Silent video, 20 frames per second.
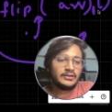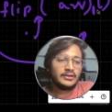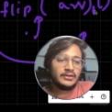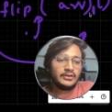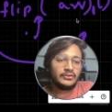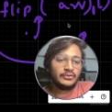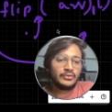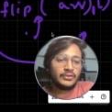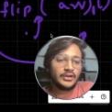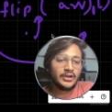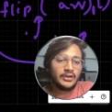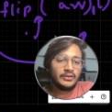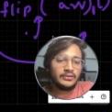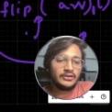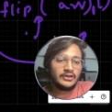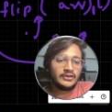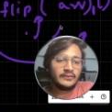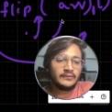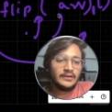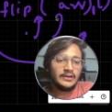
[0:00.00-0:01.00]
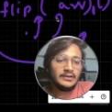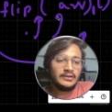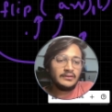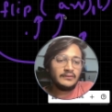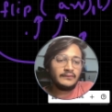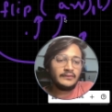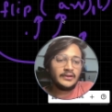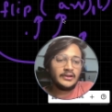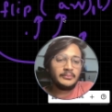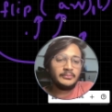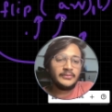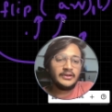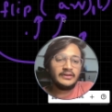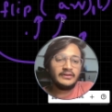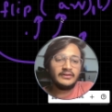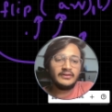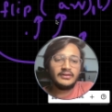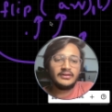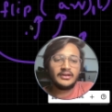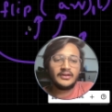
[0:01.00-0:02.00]
So now this will flip
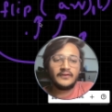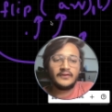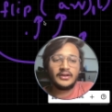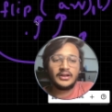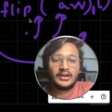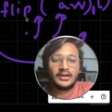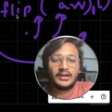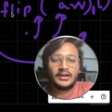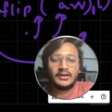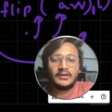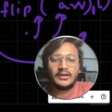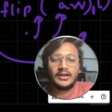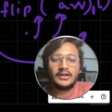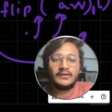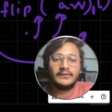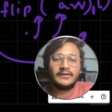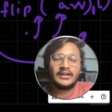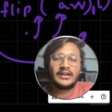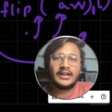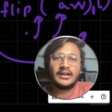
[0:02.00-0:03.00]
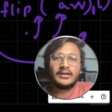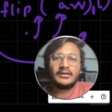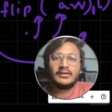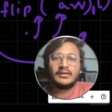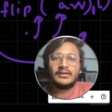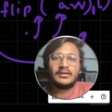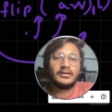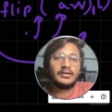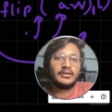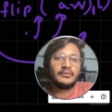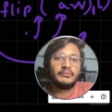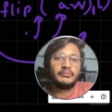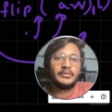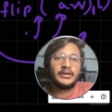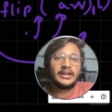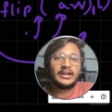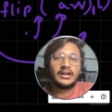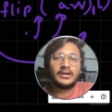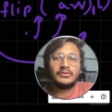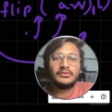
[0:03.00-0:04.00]
this given array, and we can
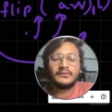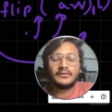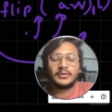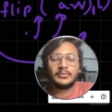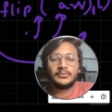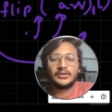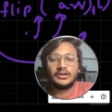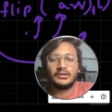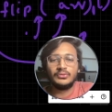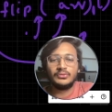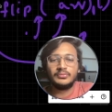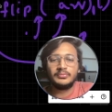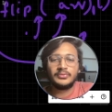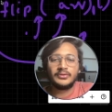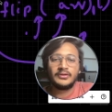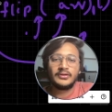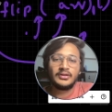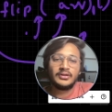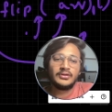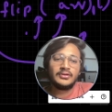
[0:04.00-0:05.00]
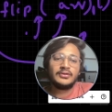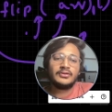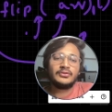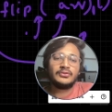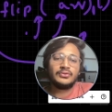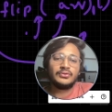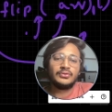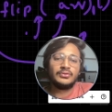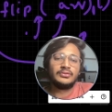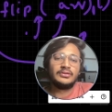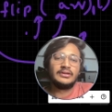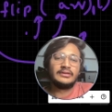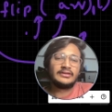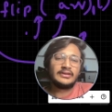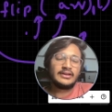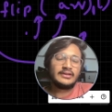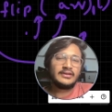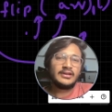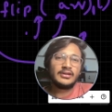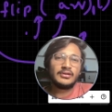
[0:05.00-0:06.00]
break out from the loop. So this
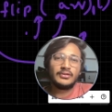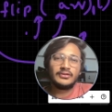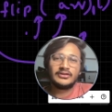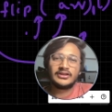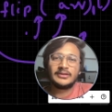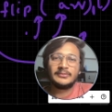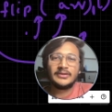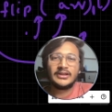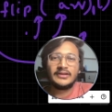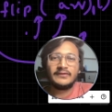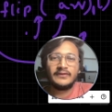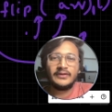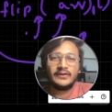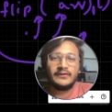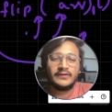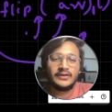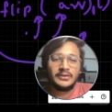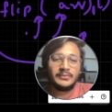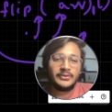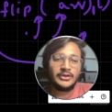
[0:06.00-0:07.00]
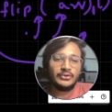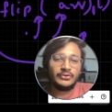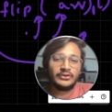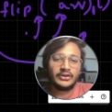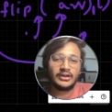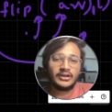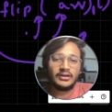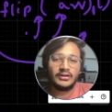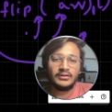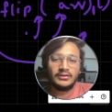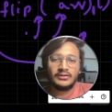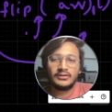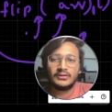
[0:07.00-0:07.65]
is the concept that we will be using here.